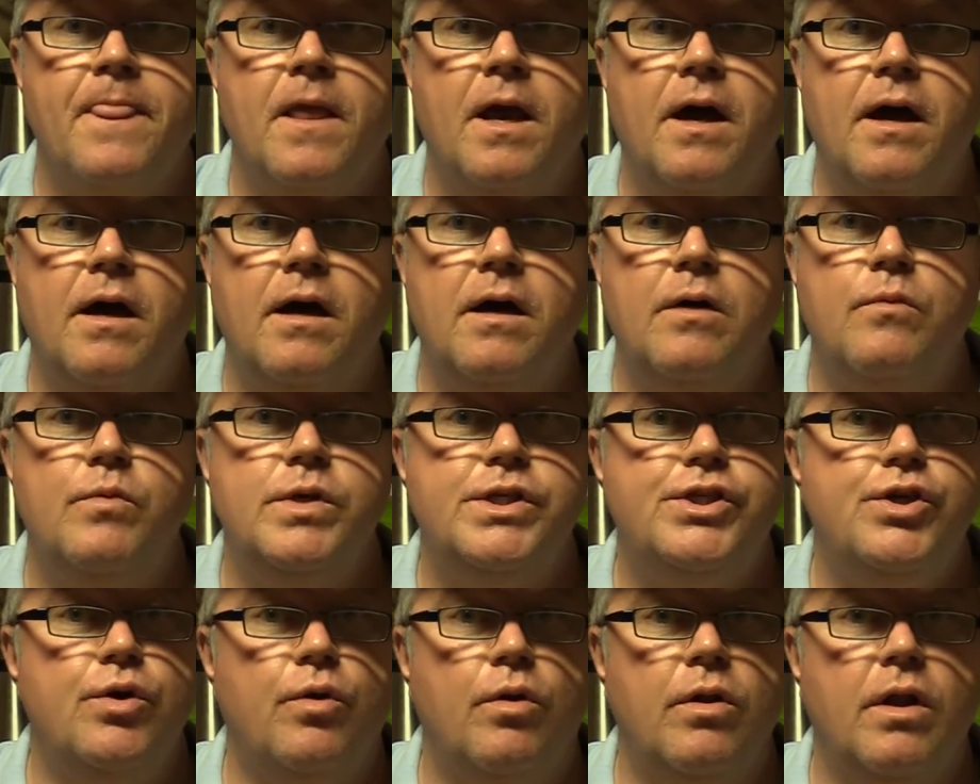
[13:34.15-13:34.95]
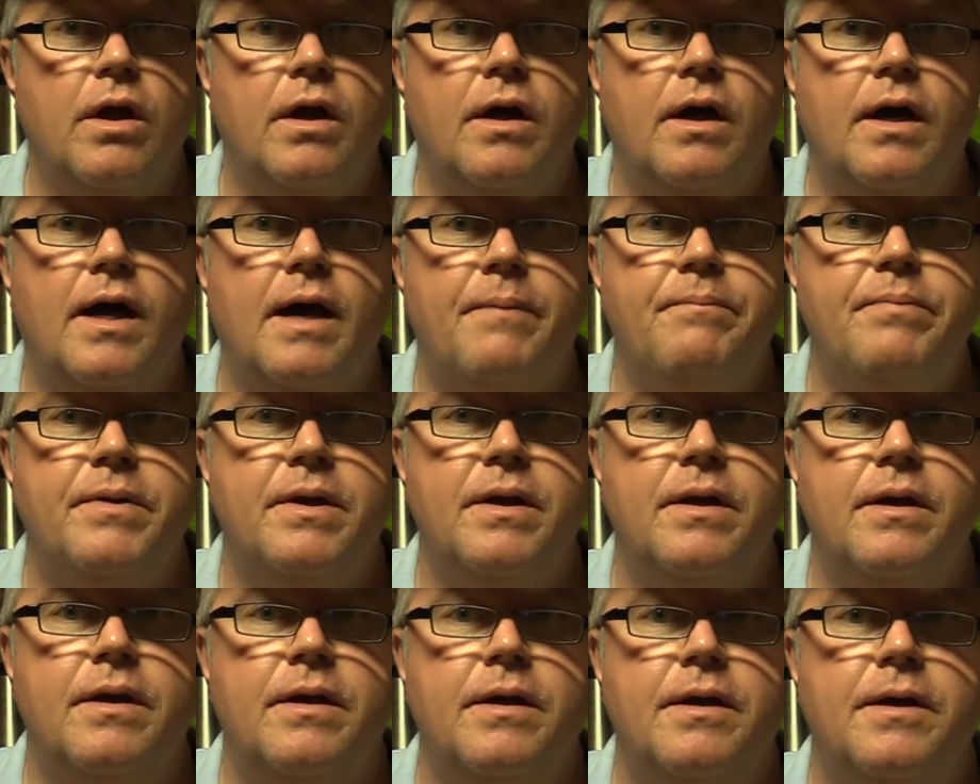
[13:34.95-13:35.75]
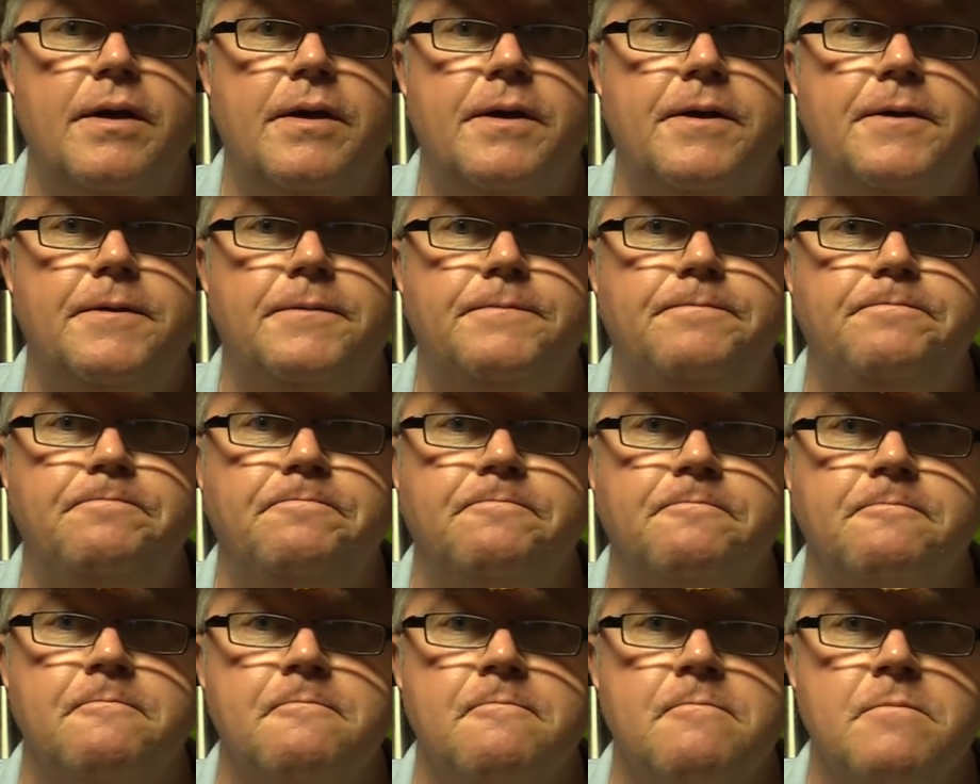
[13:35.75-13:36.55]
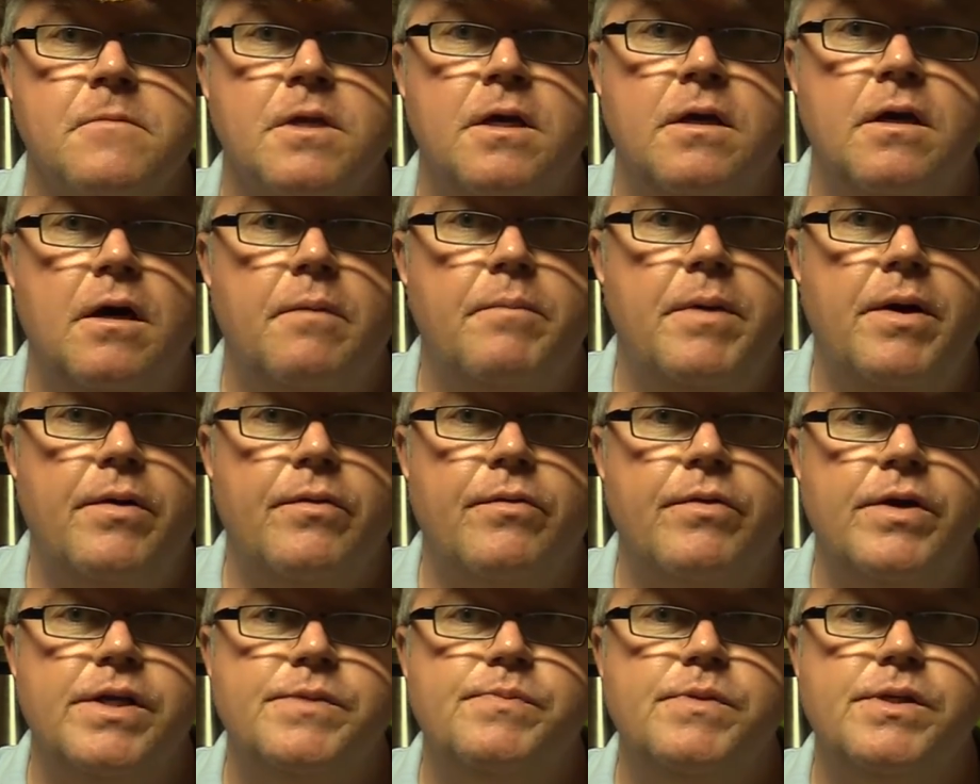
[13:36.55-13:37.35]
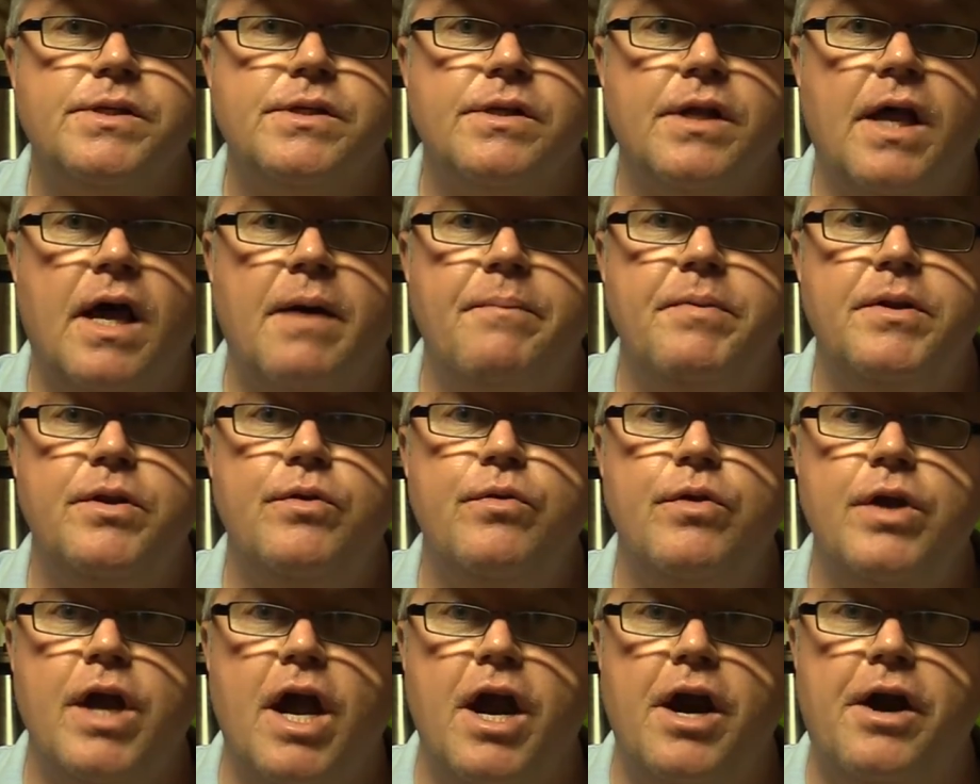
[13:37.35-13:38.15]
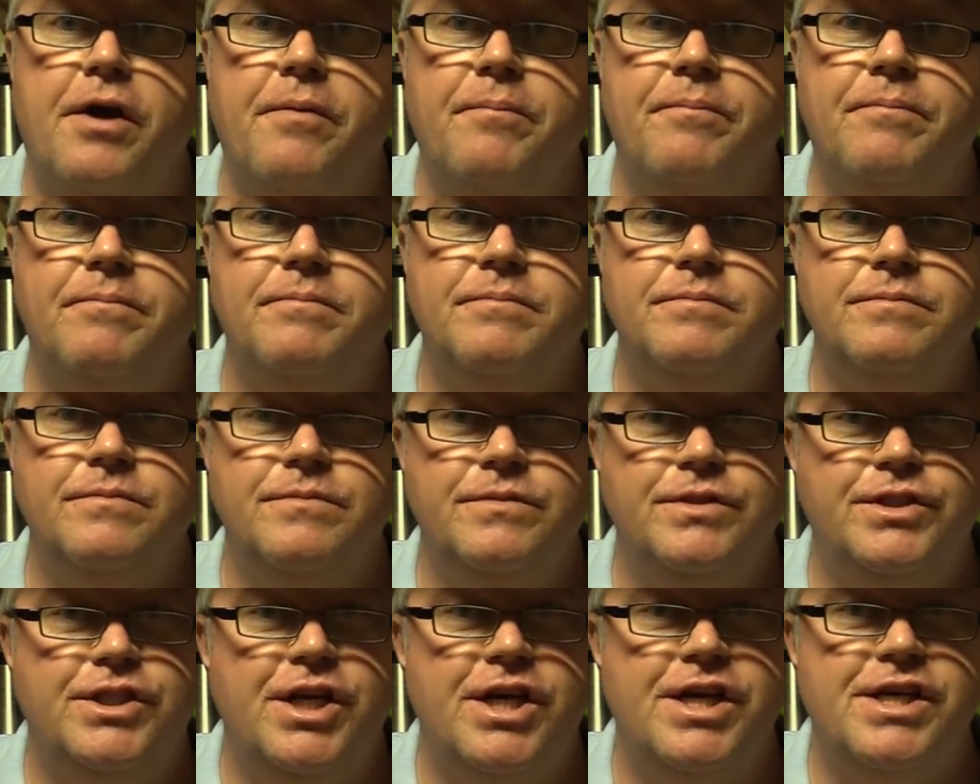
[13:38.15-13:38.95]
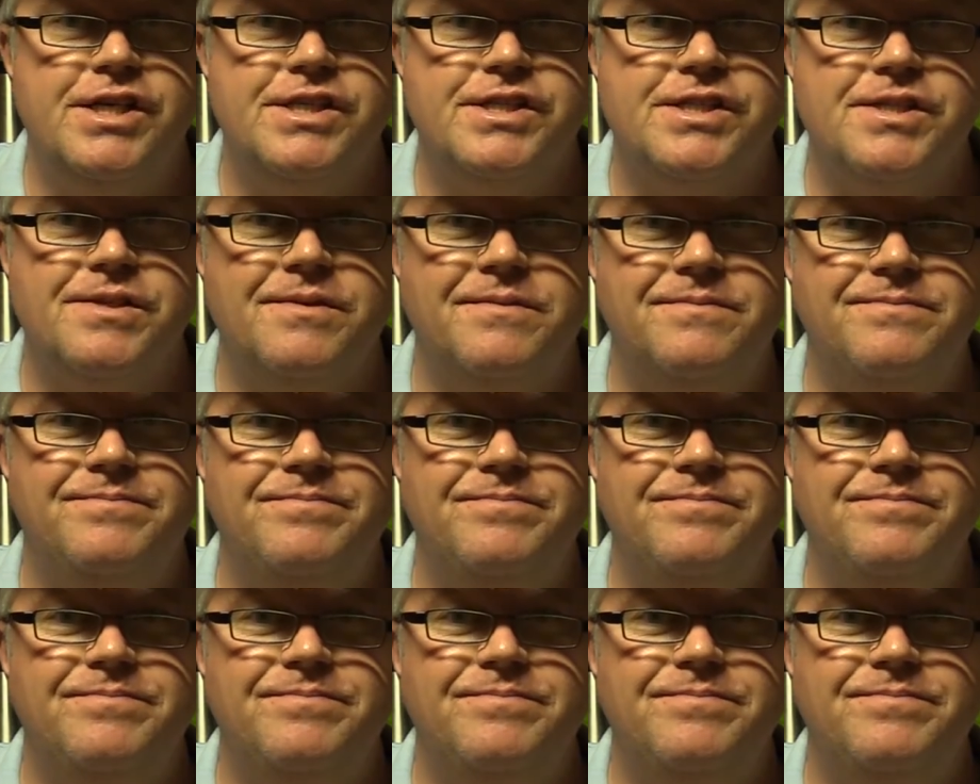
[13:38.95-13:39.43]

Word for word: Uh, wish you all a happy um, Merry Christmas and a Happy New Year. Cheers!